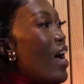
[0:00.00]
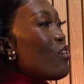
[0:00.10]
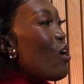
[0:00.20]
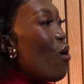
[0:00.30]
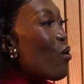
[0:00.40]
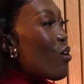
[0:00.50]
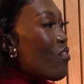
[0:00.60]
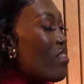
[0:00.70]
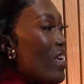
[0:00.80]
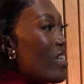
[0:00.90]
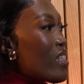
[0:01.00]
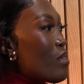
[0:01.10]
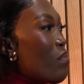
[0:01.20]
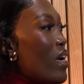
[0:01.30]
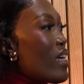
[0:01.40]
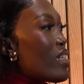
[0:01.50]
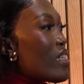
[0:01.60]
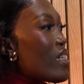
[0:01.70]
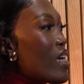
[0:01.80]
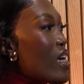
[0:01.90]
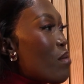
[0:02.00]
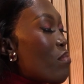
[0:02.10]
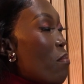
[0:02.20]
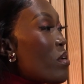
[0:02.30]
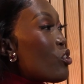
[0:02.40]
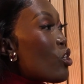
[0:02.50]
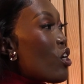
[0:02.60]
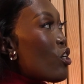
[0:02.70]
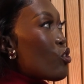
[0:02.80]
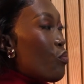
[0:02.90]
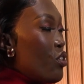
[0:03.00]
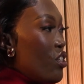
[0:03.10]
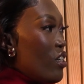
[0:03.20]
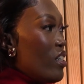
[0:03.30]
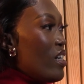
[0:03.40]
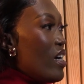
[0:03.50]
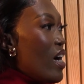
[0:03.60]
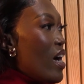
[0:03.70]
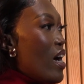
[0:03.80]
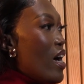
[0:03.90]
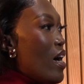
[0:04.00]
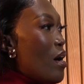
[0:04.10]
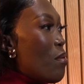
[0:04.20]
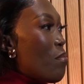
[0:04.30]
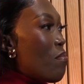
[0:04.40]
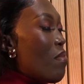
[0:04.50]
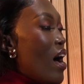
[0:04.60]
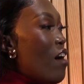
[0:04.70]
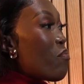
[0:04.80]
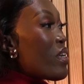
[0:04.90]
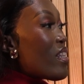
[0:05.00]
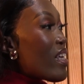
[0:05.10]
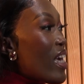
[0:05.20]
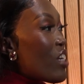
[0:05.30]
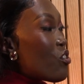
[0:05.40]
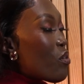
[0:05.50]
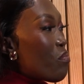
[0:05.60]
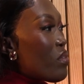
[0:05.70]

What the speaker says: I do a whole lot of things, but I'm an entrepreneur. I've been in the catering